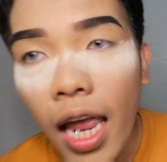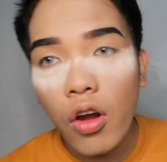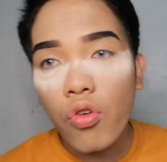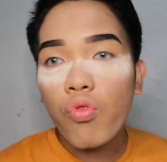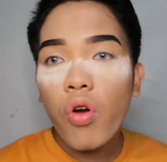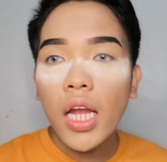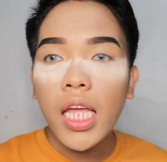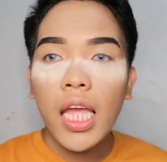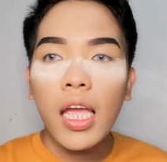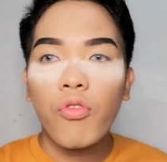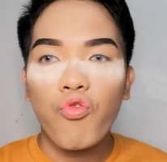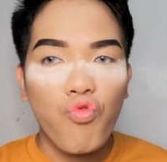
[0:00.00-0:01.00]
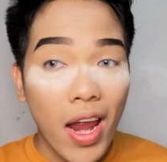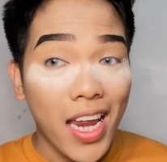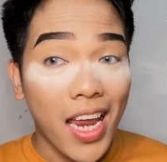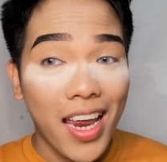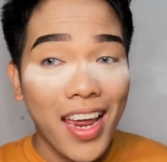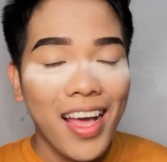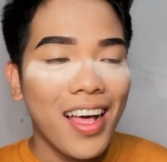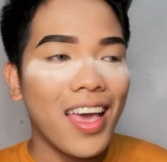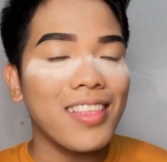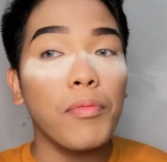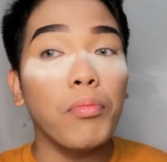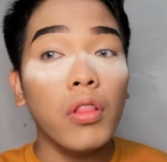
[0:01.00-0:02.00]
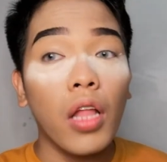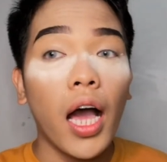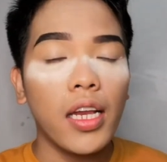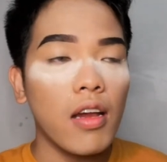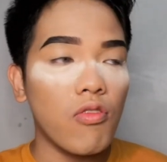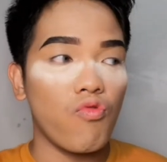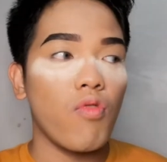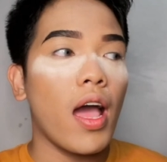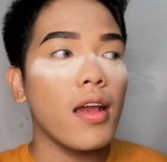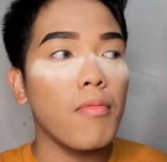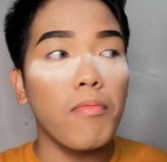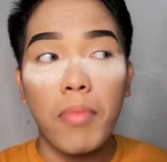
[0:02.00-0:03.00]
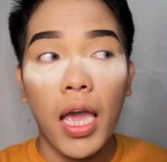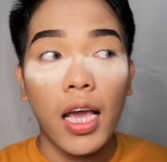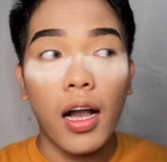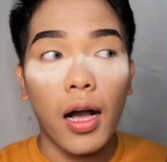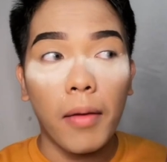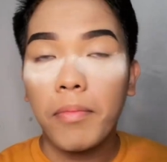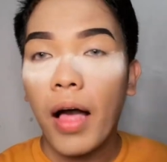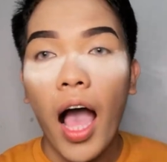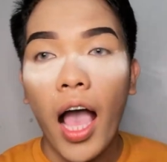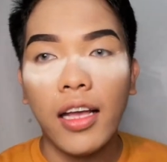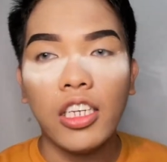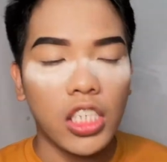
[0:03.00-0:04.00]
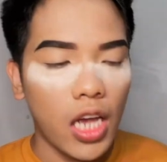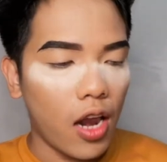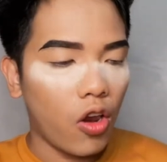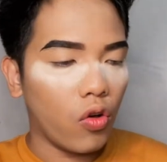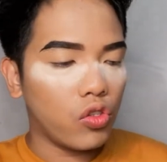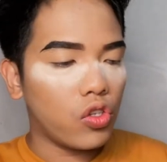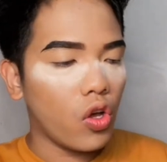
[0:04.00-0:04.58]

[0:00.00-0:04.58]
a ruddy ready. It's a bloody red makeup eyeshadow.